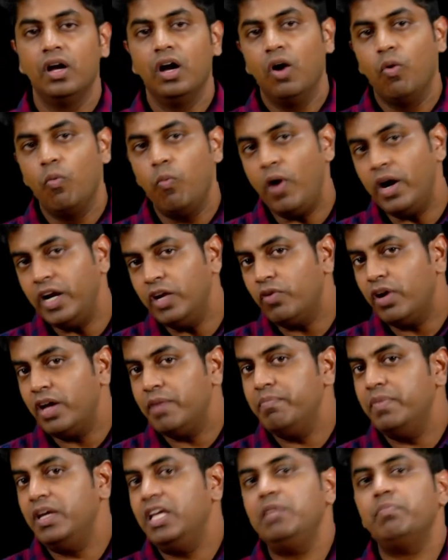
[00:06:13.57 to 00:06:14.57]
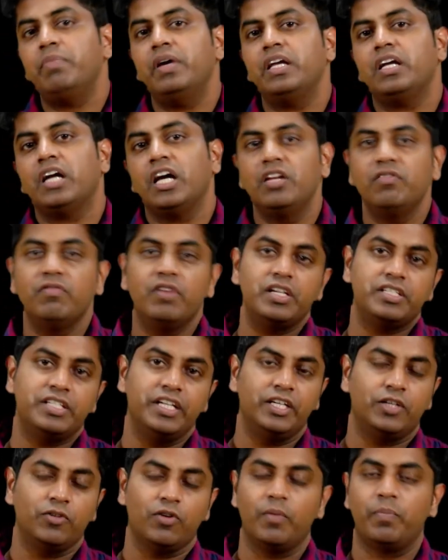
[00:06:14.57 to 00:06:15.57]
What do I mean by converging
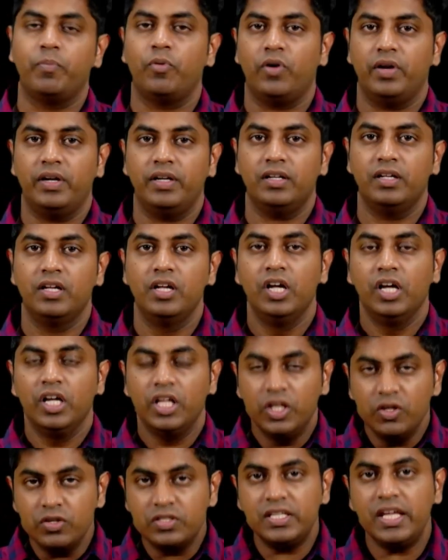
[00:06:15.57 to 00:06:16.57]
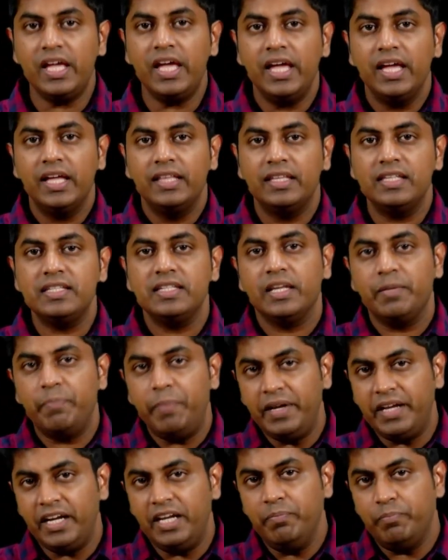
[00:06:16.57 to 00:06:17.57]
to a point? You see, this
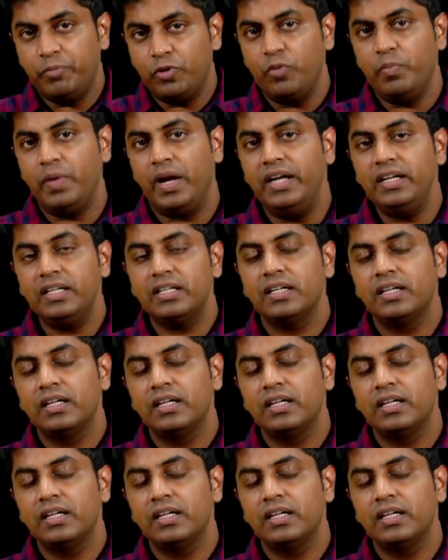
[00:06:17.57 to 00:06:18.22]
repeated improvement